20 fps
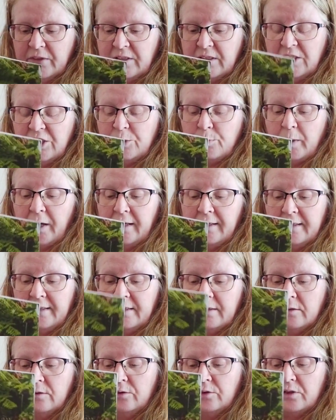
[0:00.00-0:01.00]
stitched by
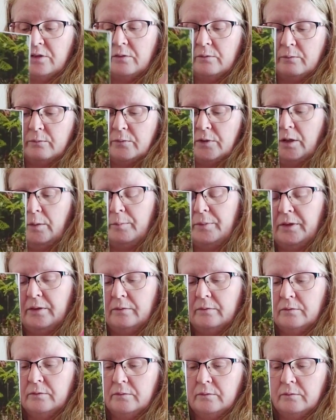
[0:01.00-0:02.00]
Liz, who's up
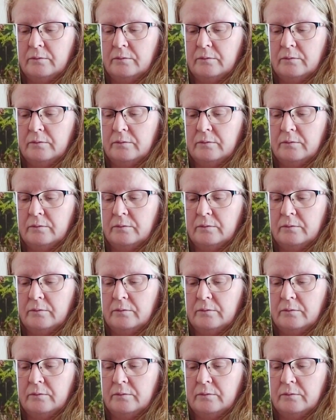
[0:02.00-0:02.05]
in